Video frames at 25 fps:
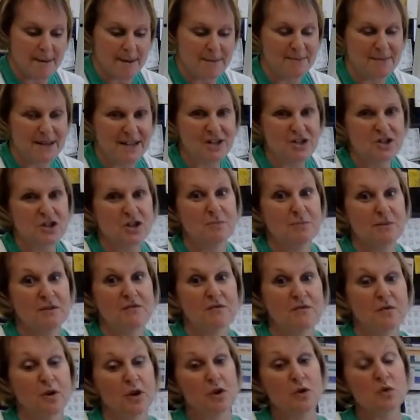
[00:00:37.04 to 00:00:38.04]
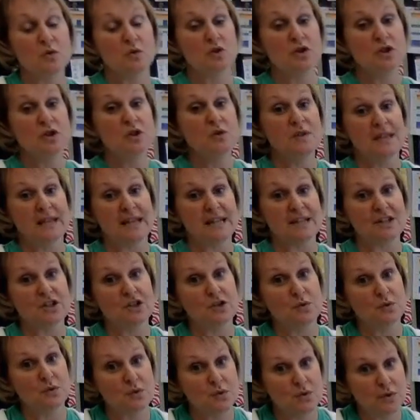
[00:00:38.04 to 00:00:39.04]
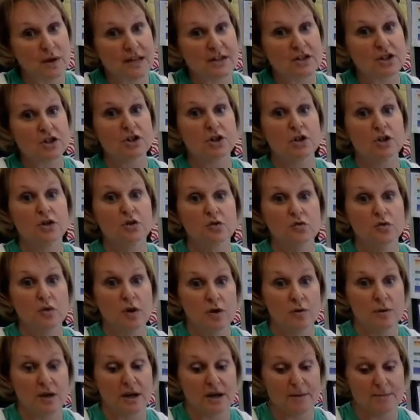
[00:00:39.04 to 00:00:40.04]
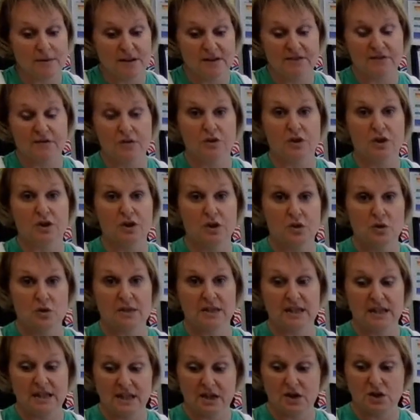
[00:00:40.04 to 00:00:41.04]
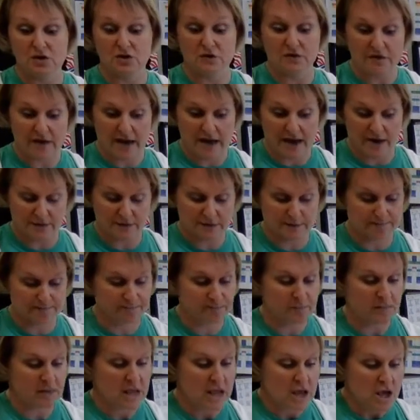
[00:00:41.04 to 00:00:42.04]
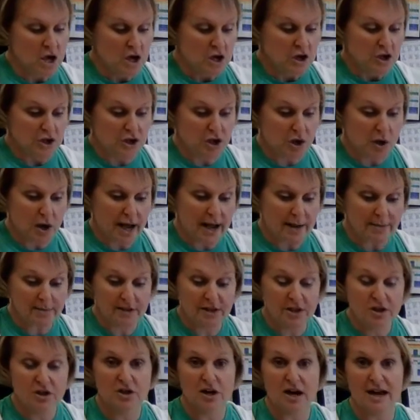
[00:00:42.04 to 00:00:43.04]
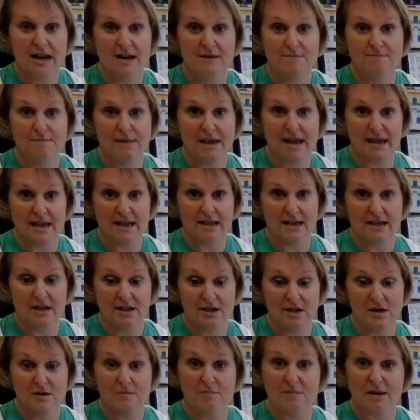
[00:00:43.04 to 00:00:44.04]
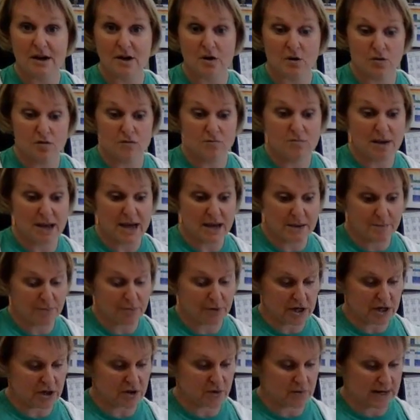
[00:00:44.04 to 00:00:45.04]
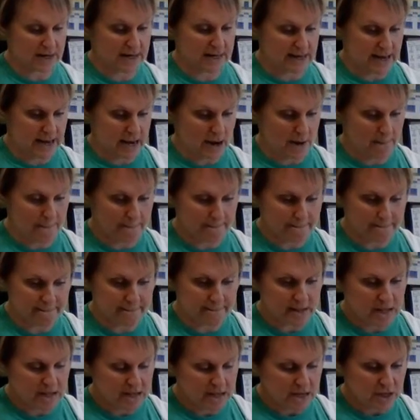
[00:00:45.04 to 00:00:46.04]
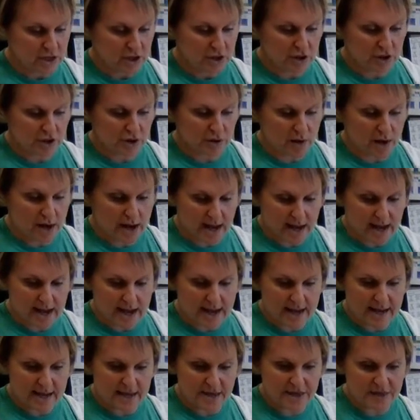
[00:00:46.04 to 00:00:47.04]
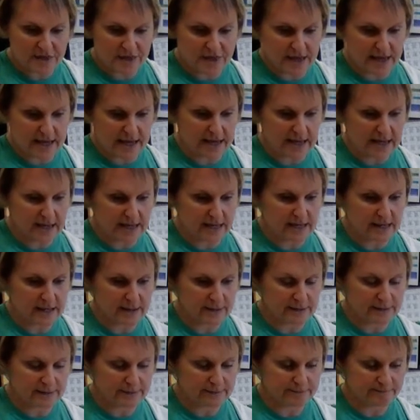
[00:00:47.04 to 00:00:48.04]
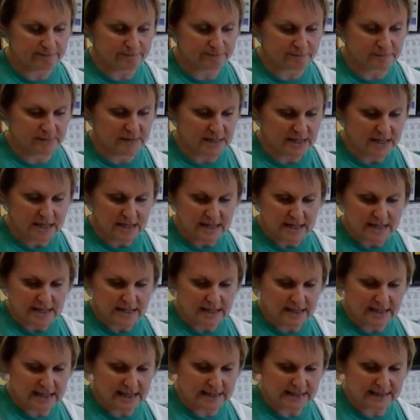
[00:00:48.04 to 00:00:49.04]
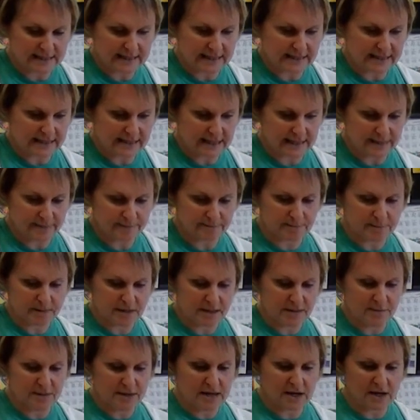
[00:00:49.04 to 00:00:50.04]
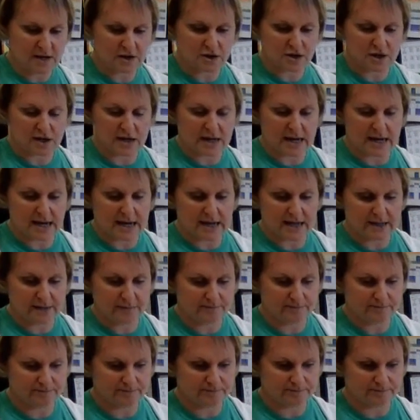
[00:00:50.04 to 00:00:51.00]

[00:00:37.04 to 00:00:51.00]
Make sure before you do this, you do ask your grown-up if you can use the things you found. So I'm going to try to make my own paintbrush right now. So I think, let's see, maybe I'll try